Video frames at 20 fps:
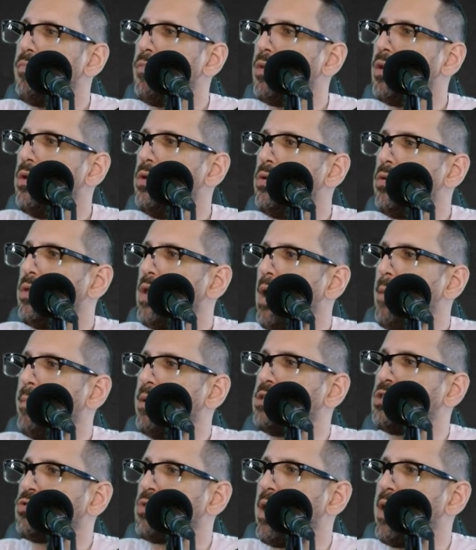You know that
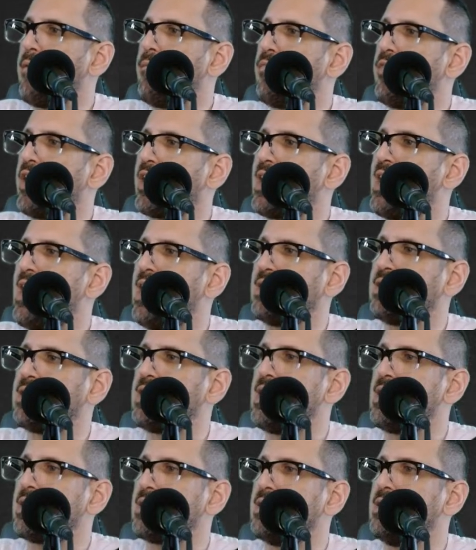much, right? The
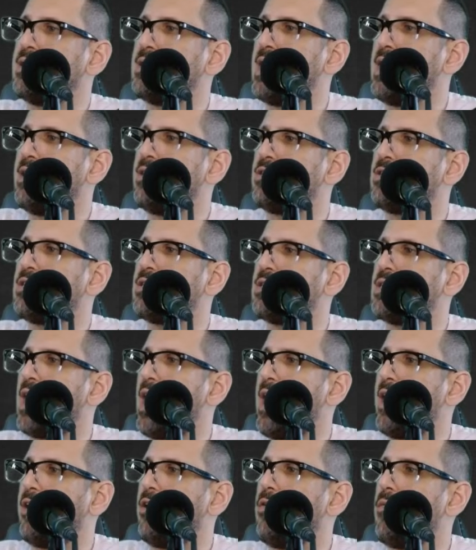content container
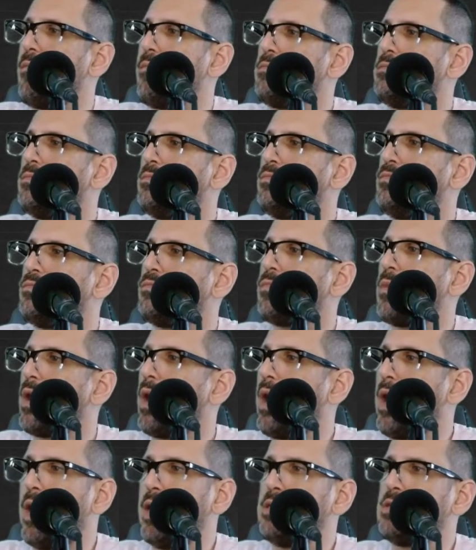style.
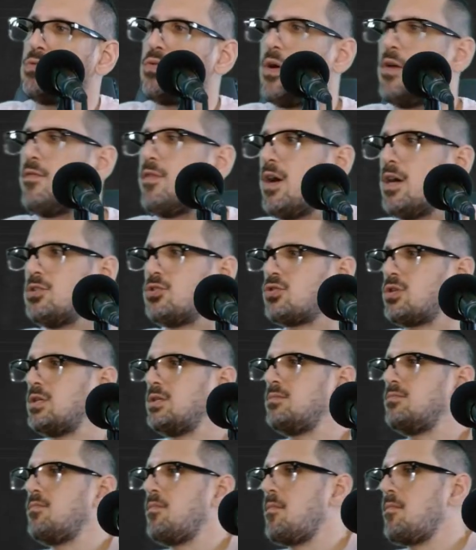Height
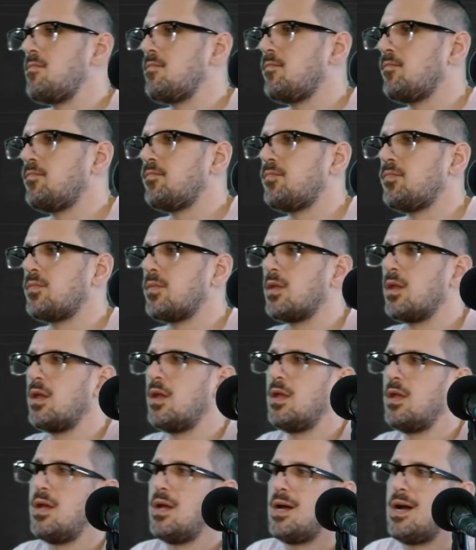1200.
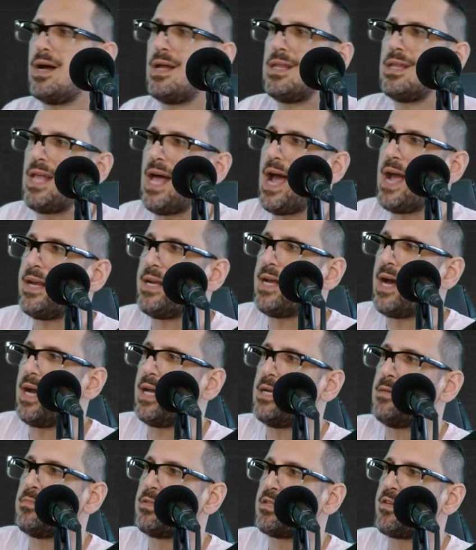Align
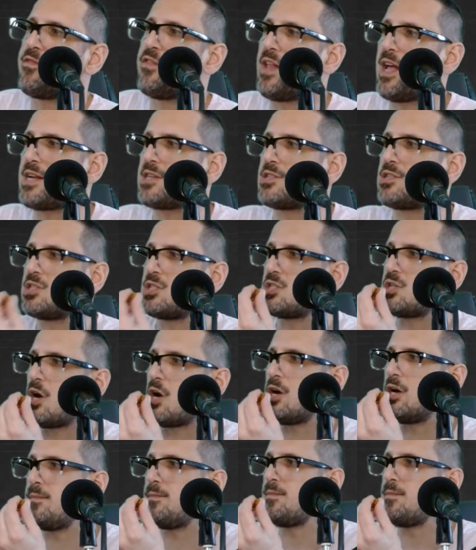items flex start.